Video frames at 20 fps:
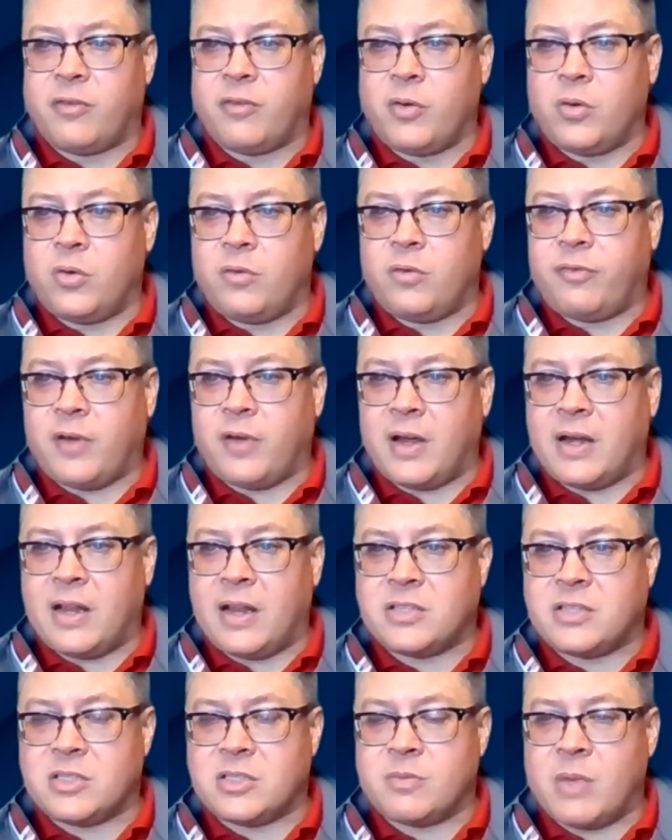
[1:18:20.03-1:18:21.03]
food,
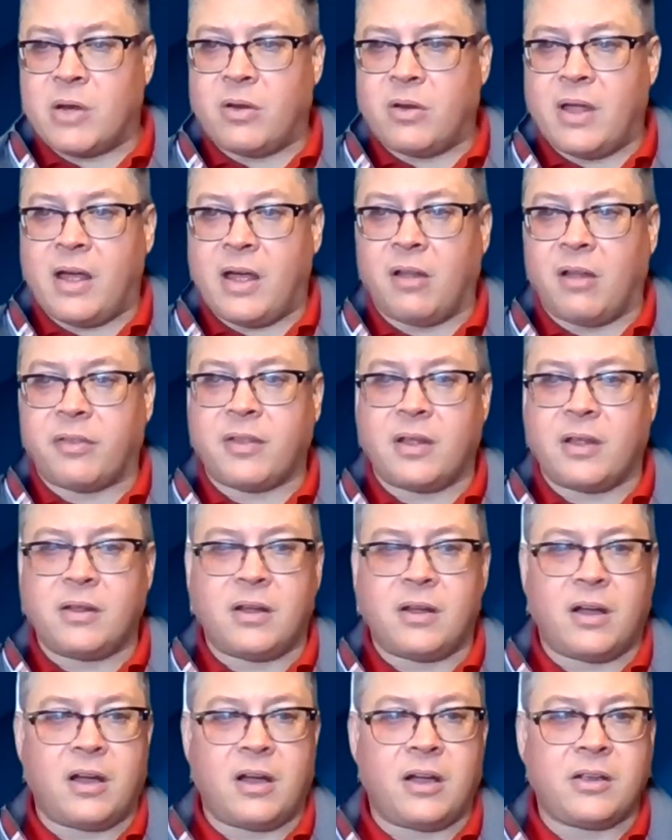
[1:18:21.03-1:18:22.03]
finances, mental health.
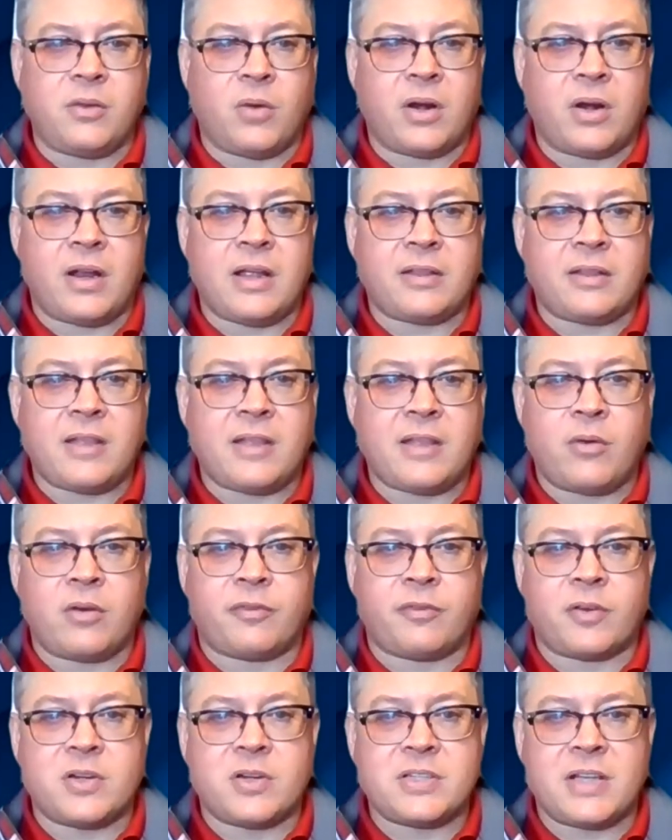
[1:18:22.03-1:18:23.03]
Uh, you want to hit that
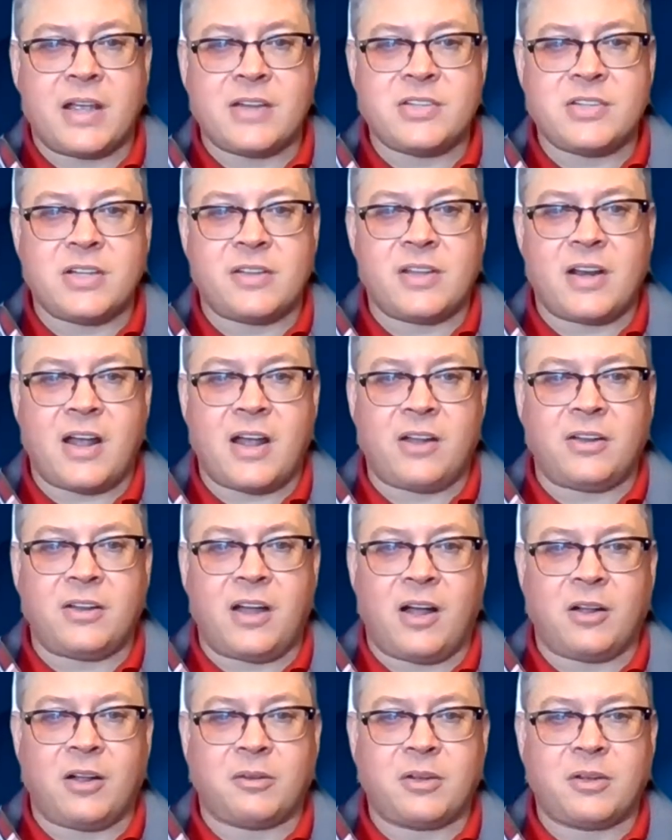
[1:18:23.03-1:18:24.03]
one first, Angie, and then I'll,
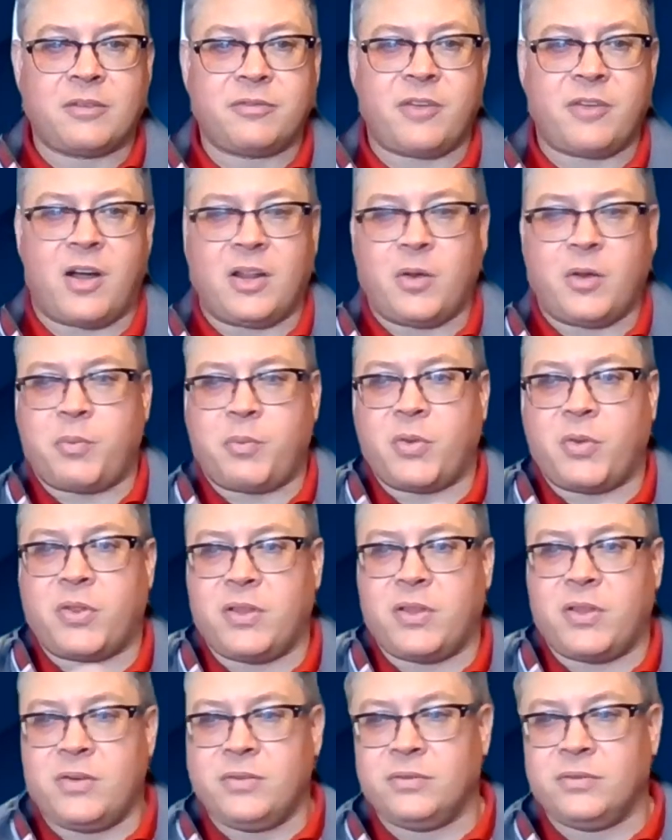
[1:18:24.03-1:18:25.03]
I'll follow up with
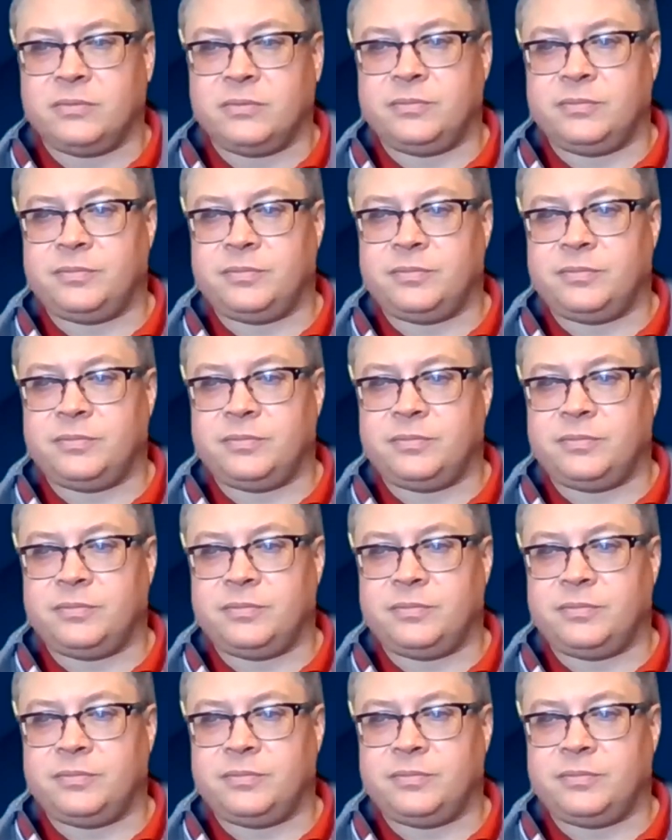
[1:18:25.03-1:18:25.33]
you.